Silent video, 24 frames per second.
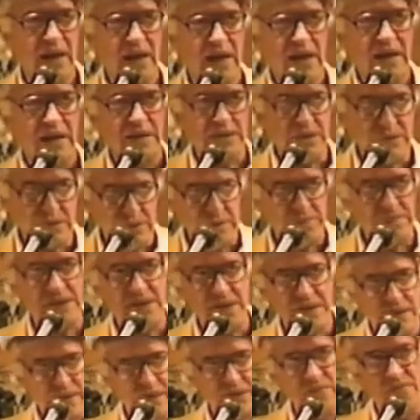a script and
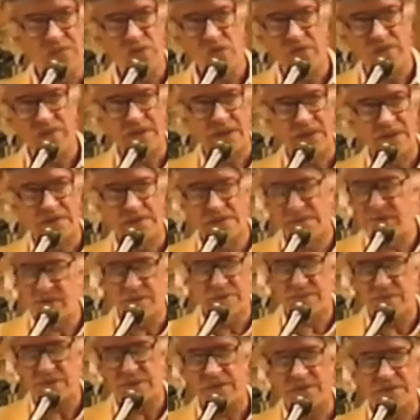seeing a movie are
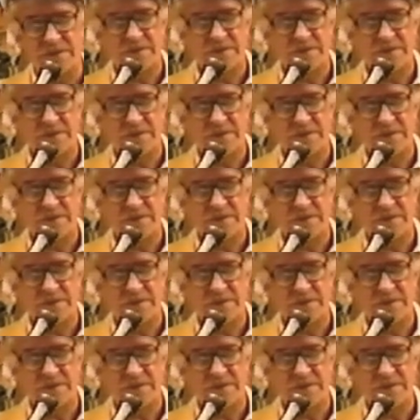different.